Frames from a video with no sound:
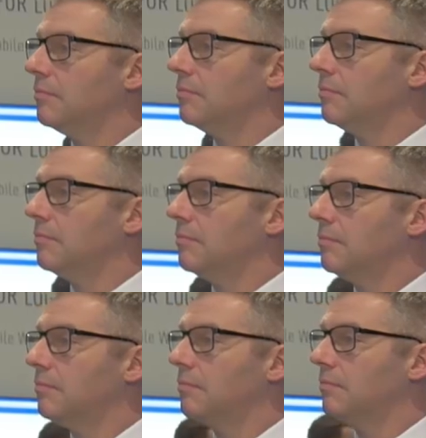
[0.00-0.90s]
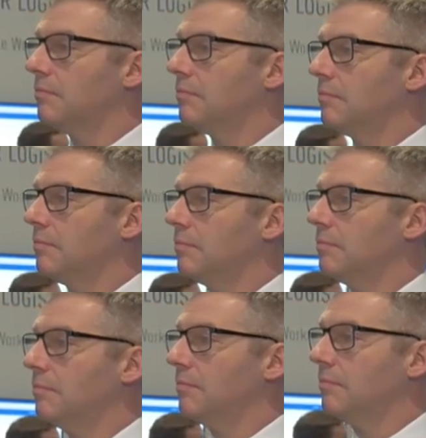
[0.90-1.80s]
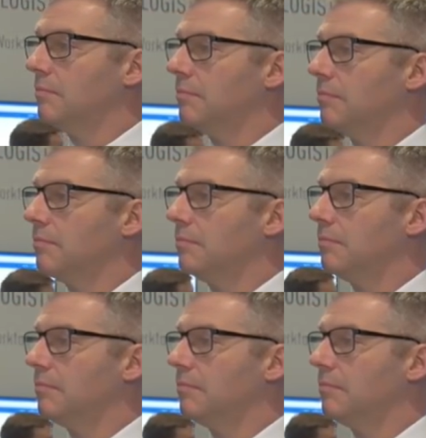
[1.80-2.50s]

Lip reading: The person shown says nothing.